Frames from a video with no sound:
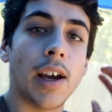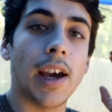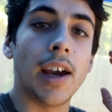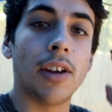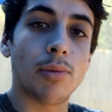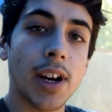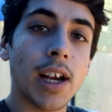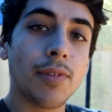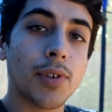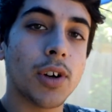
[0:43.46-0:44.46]
And right
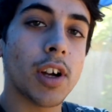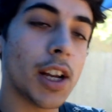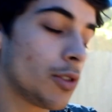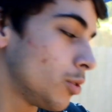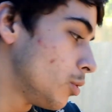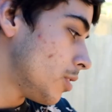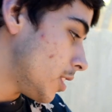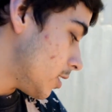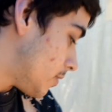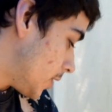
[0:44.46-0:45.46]
after I do
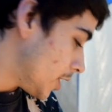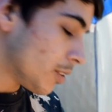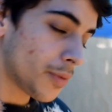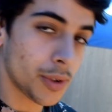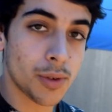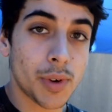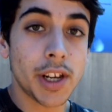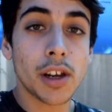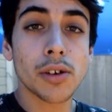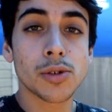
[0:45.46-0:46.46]
this video for the
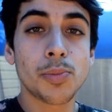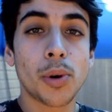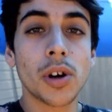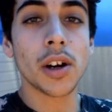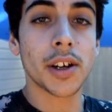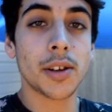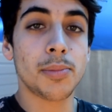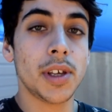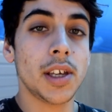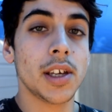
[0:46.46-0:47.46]
radiator support, I'm gonna
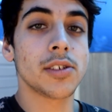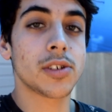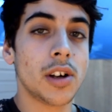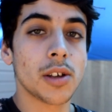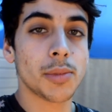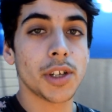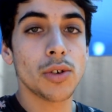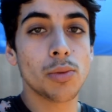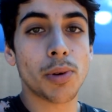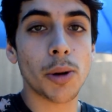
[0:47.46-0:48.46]
be installing my
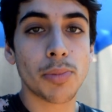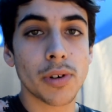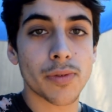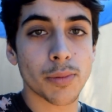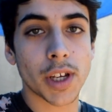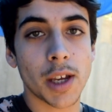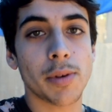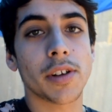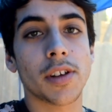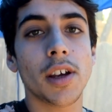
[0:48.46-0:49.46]
new bumper from
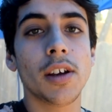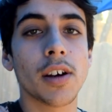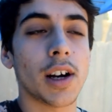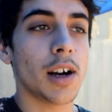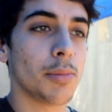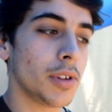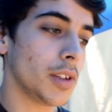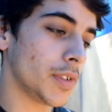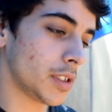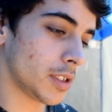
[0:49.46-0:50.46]
KBD. I
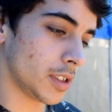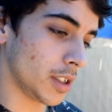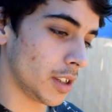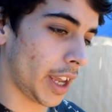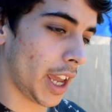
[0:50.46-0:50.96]
believe it's the